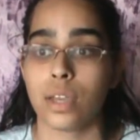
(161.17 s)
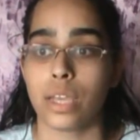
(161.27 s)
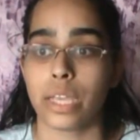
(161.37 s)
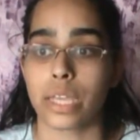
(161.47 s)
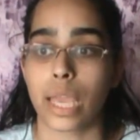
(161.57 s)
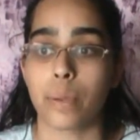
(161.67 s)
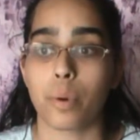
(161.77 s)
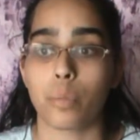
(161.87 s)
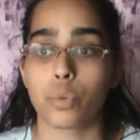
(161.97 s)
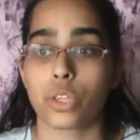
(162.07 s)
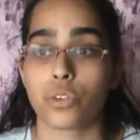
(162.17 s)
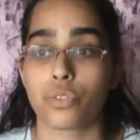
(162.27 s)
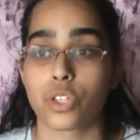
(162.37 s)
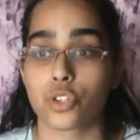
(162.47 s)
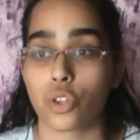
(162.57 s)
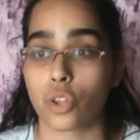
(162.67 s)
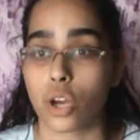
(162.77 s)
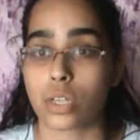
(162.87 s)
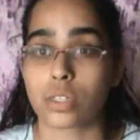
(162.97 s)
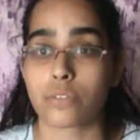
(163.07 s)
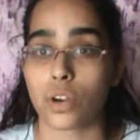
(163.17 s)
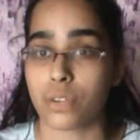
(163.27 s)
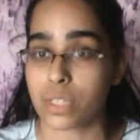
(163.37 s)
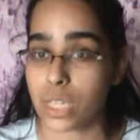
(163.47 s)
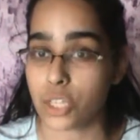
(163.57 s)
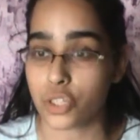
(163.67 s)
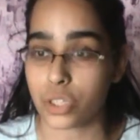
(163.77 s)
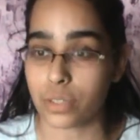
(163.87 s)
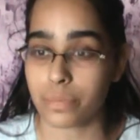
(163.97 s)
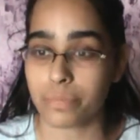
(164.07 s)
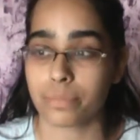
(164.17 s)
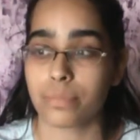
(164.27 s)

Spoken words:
He came up with the original laws of gravitation,